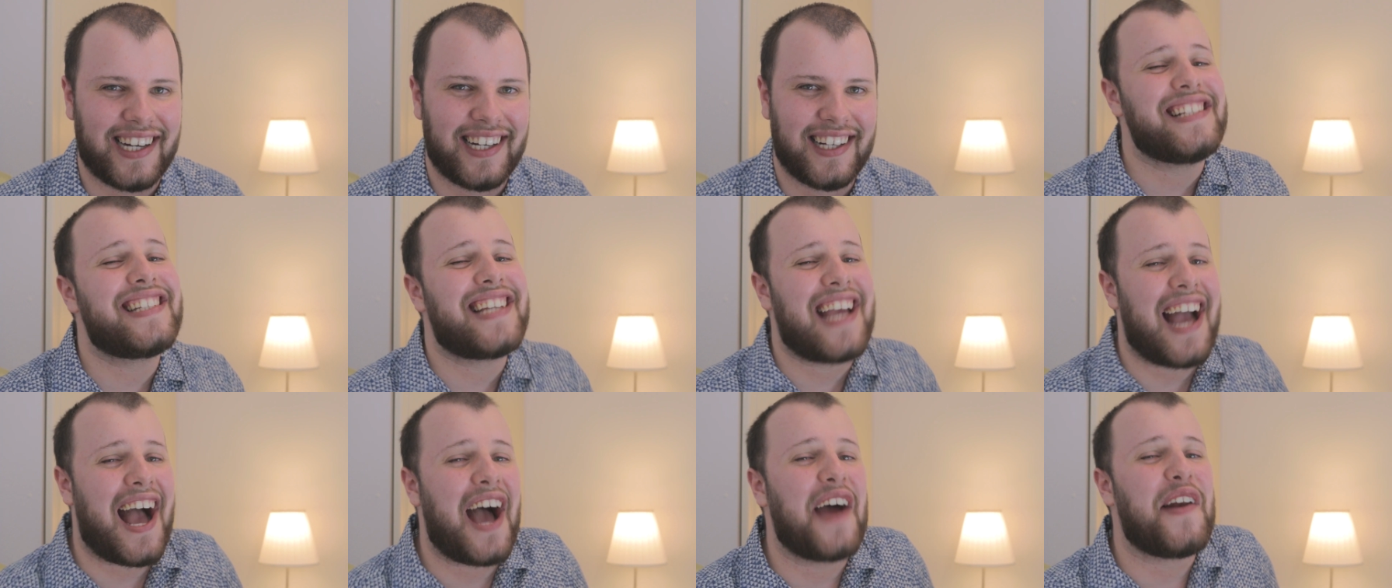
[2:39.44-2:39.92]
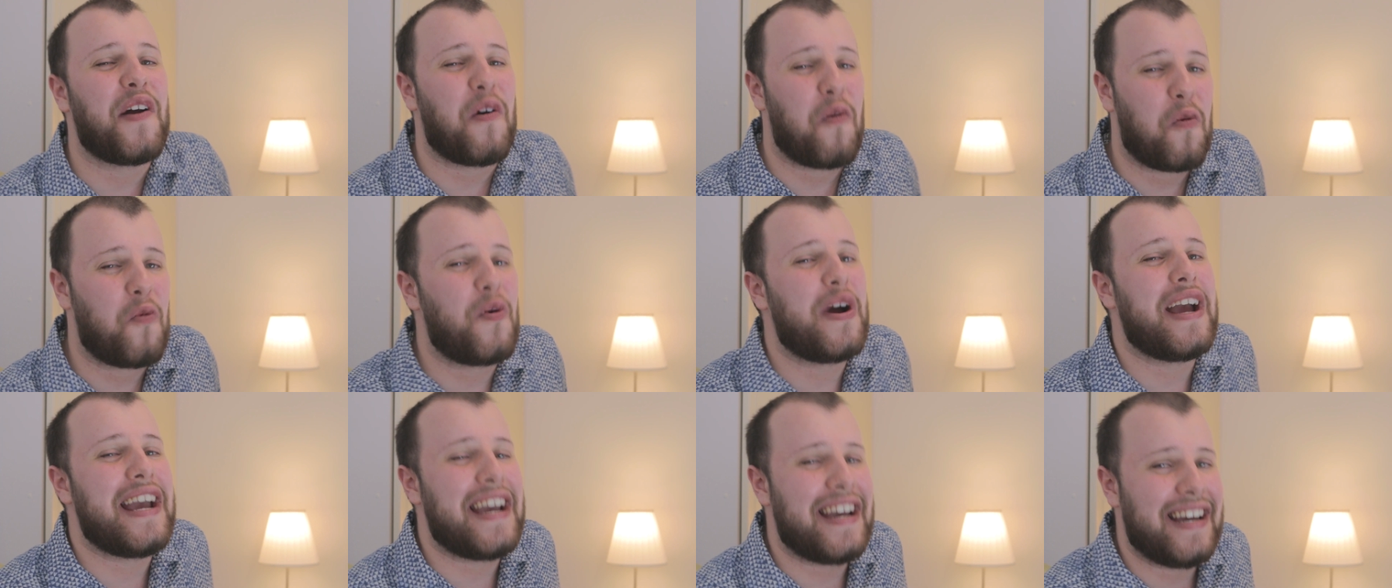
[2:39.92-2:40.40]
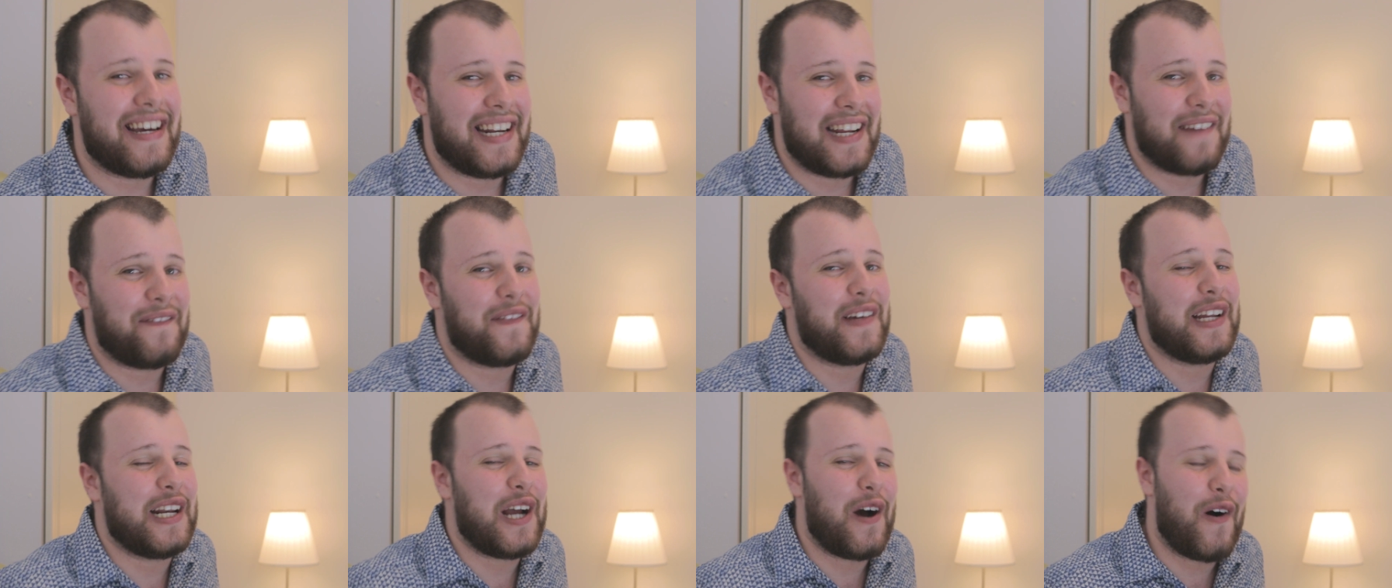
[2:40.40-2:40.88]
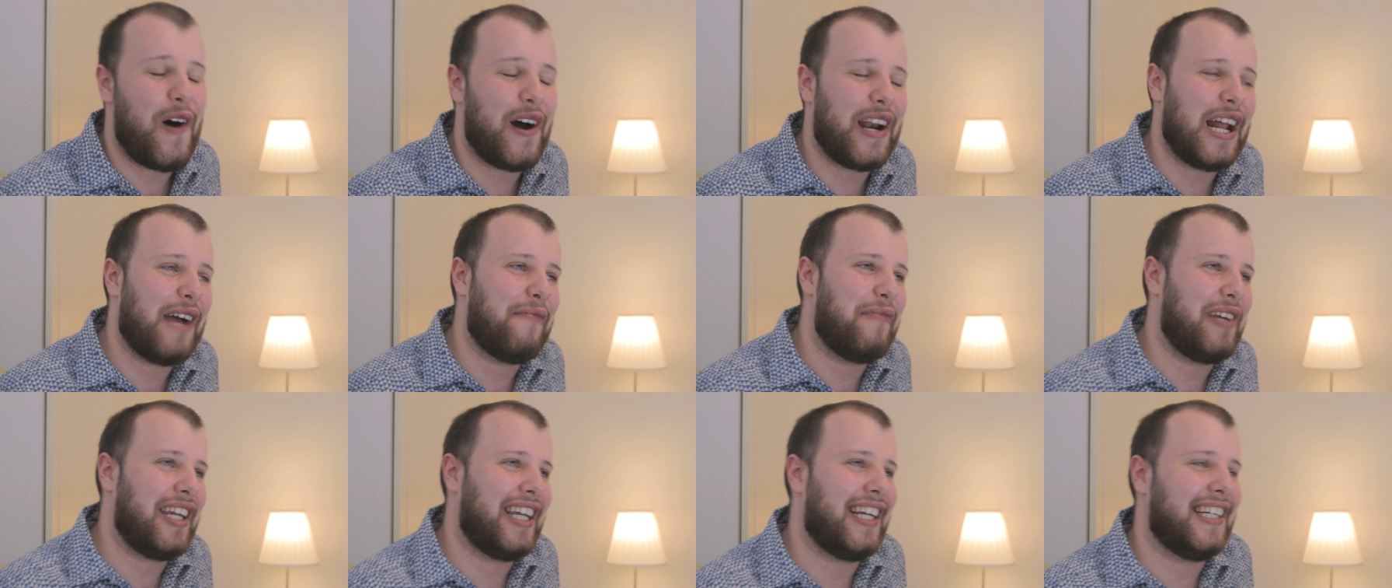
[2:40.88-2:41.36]
he's kind of weird if you know what
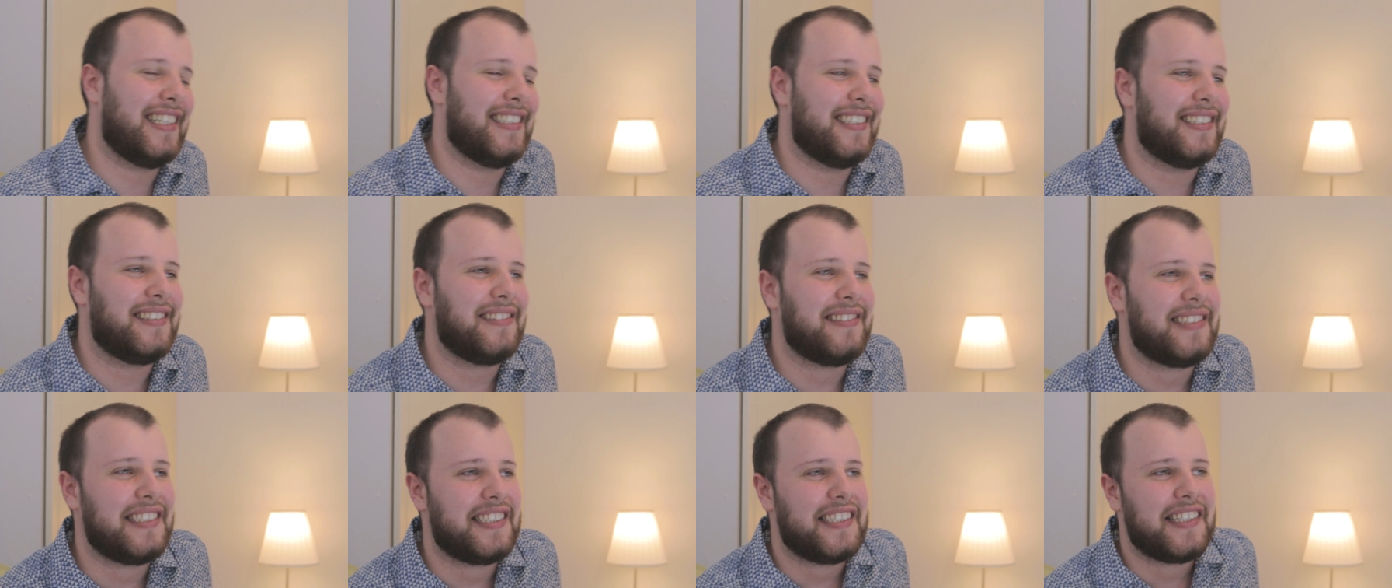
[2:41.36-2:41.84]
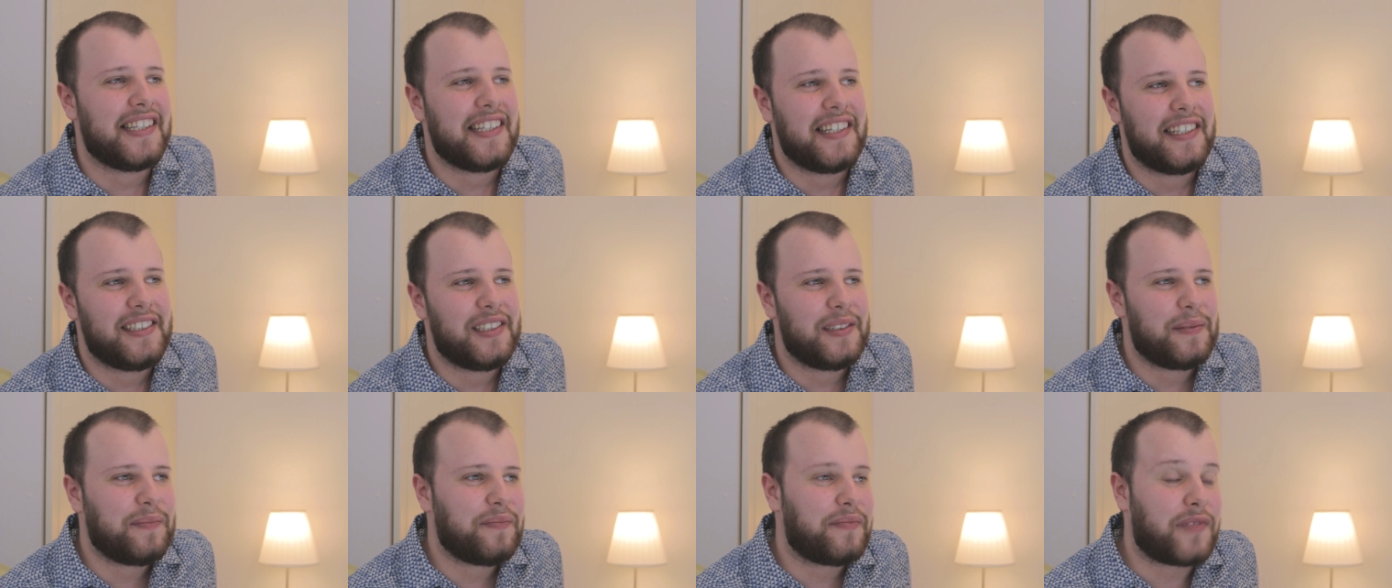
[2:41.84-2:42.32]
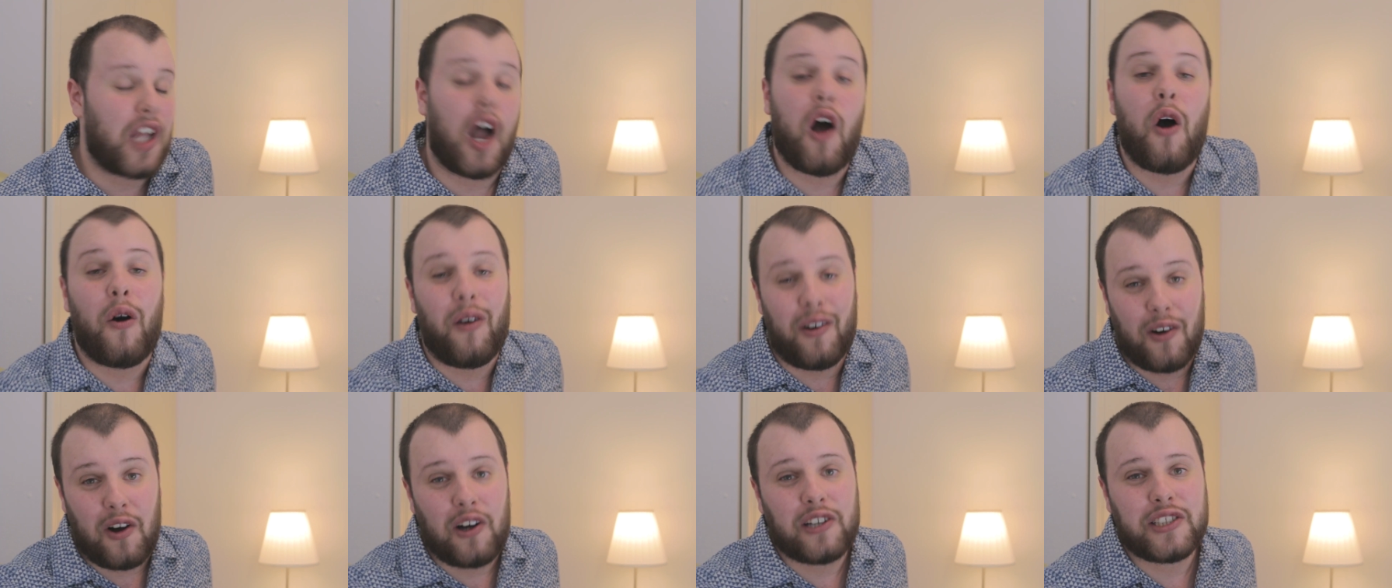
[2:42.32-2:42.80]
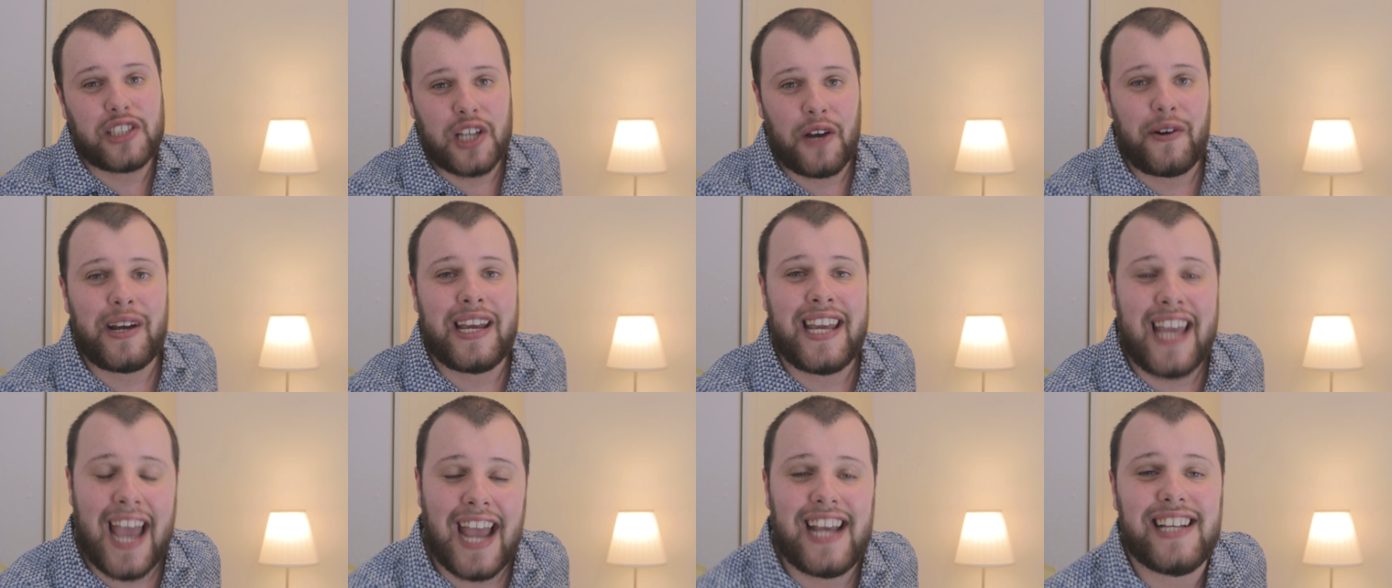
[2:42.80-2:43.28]
i mean oh also
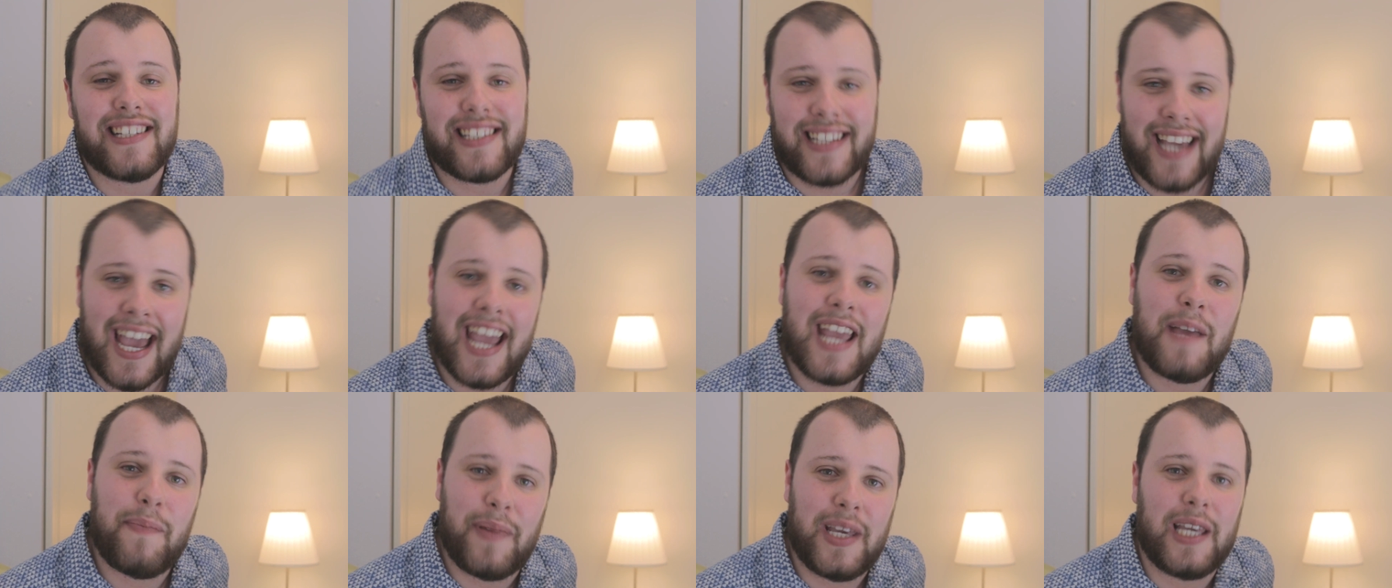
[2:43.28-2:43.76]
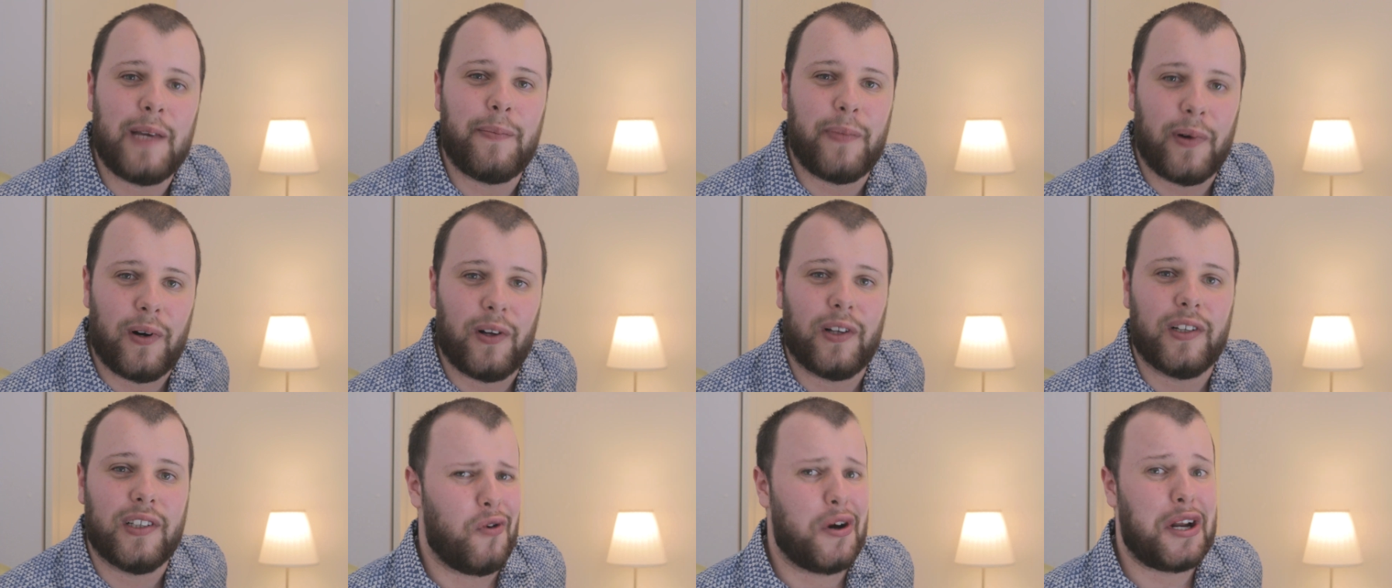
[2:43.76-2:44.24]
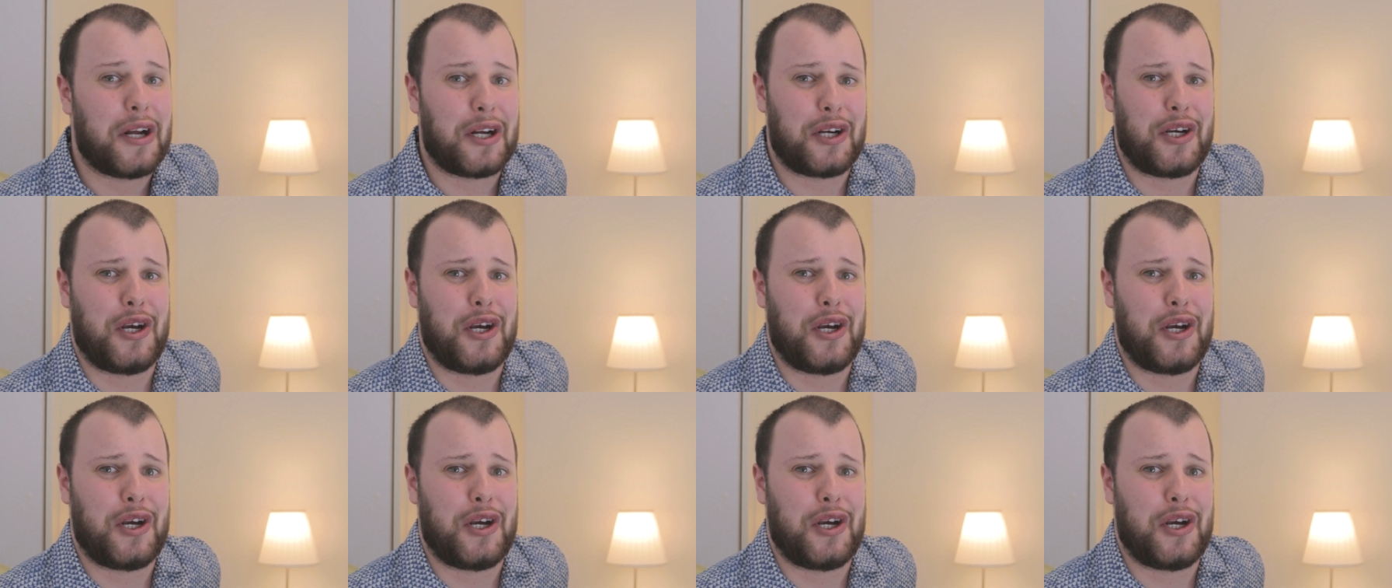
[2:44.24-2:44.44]
he hates gay people what a